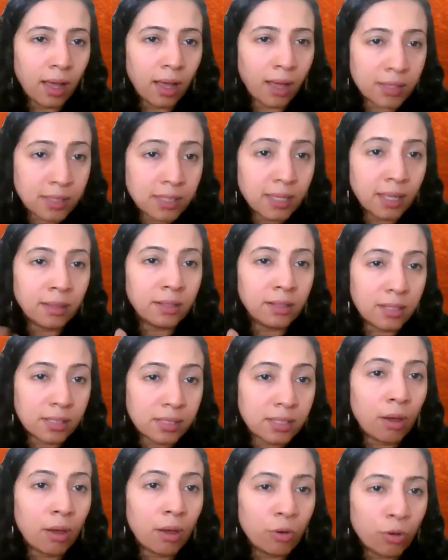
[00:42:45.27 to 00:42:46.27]
us and the
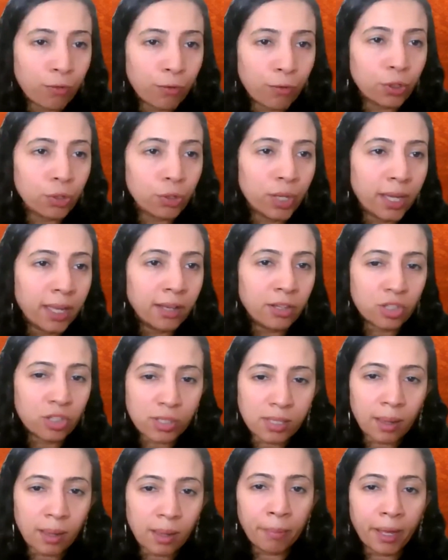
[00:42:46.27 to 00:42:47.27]
discount for today, and
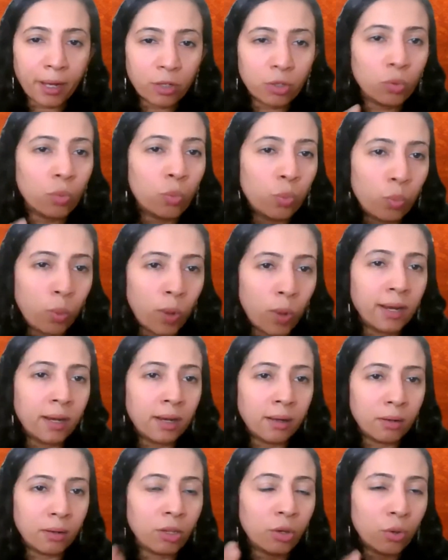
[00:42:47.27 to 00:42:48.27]
just come back to
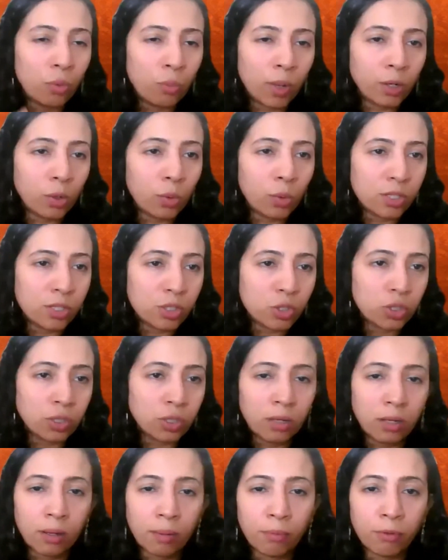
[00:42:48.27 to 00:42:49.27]
one
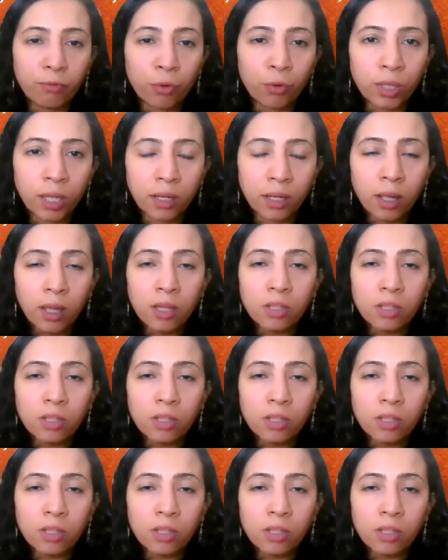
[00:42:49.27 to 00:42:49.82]
question before that.